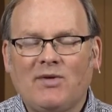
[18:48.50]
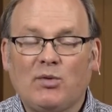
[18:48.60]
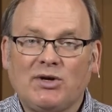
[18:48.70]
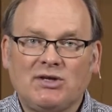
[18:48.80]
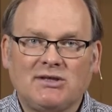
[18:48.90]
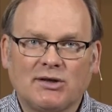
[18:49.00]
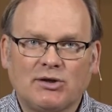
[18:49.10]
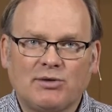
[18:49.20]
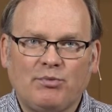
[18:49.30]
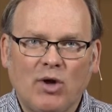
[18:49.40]
which is
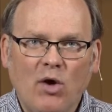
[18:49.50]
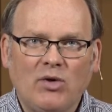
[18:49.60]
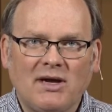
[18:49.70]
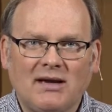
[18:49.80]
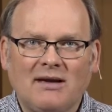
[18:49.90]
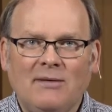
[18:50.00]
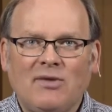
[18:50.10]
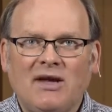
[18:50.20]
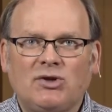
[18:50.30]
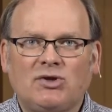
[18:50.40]
exploding,
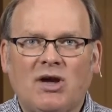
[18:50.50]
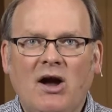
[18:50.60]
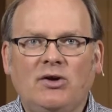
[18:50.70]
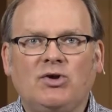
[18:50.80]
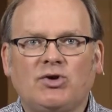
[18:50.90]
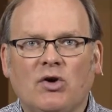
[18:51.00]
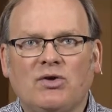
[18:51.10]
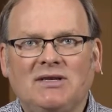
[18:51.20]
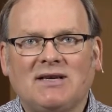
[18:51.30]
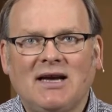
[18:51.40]
is starting to show
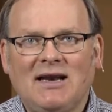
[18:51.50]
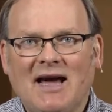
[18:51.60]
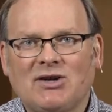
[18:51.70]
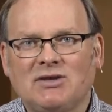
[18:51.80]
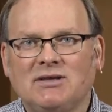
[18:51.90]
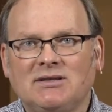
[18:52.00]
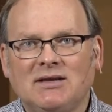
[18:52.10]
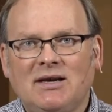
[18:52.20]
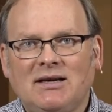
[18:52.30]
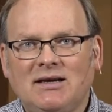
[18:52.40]
these
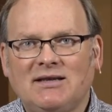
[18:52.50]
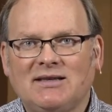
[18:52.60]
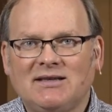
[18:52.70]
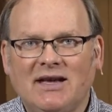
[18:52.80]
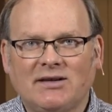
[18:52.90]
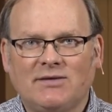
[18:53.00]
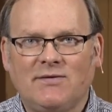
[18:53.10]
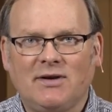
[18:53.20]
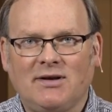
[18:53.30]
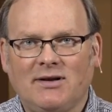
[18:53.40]
connections in this next
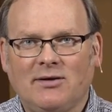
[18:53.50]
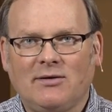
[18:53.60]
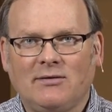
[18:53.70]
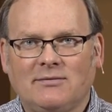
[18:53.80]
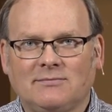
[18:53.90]
video.